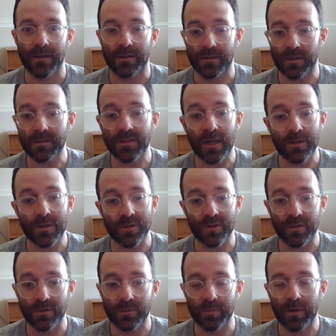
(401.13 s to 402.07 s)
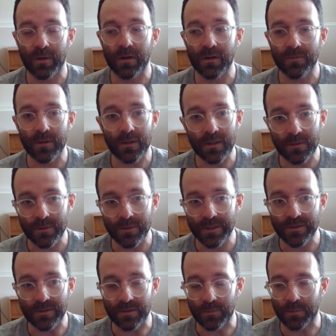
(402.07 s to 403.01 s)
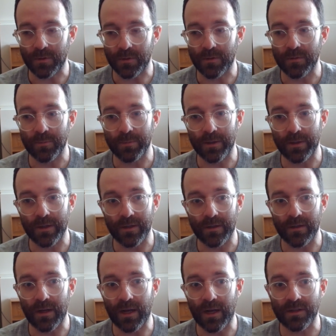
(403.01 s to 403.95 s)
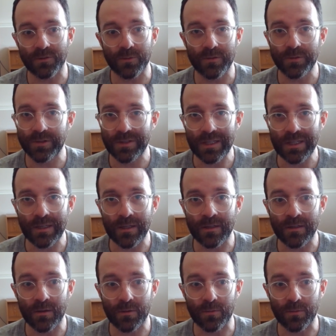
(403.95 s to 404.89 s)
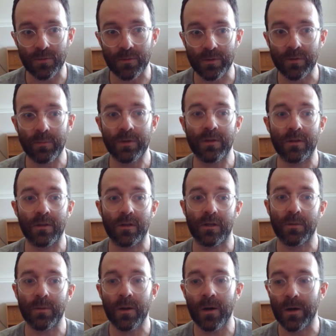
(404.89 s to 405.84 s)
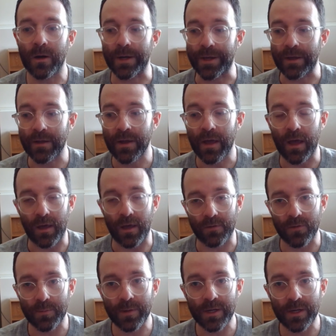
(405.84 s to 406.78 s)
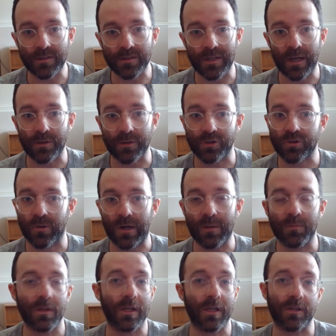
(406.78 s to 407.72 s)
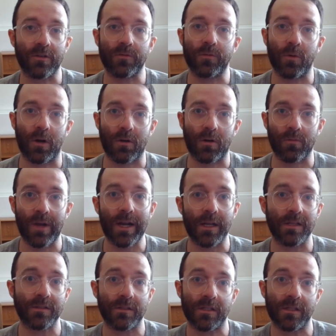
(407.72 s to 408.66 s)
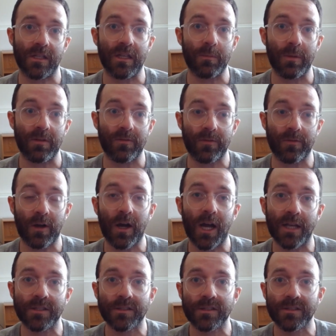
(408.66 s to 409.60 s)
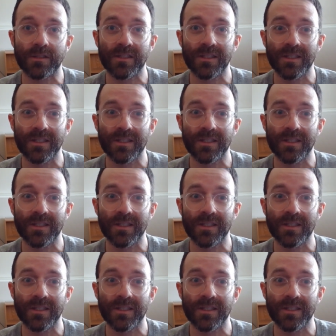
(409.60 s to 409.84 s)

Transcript: That sounds perfectly reasonable. But as we've seen through the community, everybody's now scrambling to fork Redis to keep it foss.